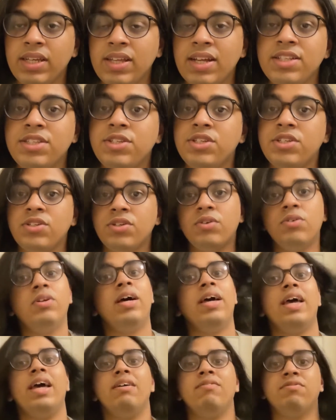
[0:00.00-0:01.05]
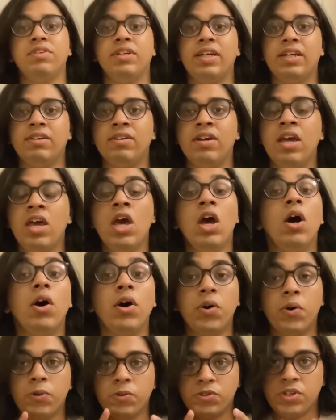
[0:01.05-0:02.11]
that's all I have for now.
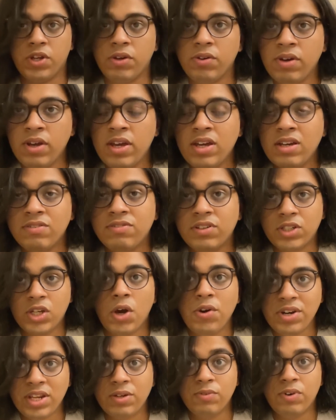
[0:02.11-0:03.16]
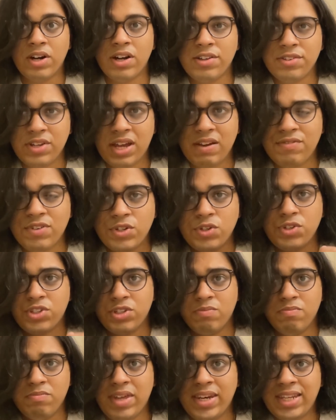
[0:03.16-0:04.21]
Also, for coding wise, I have to do
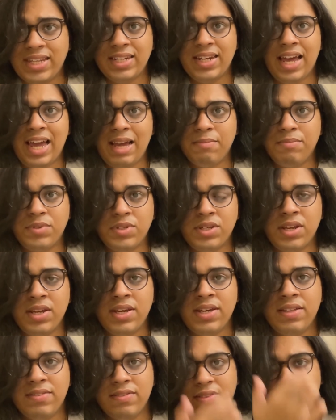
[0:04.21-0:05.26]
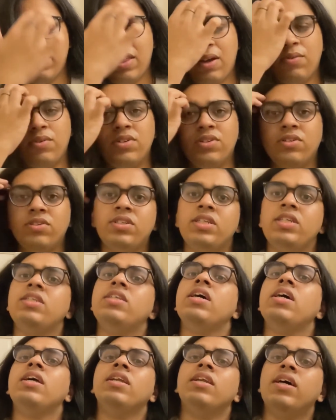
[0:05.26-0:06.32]
some mini labs. That was
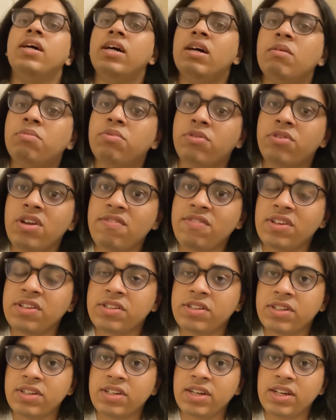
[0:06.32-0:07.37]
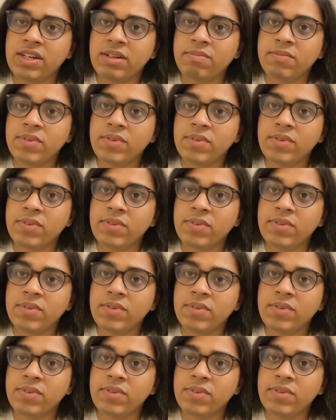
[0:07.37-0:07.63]
done previously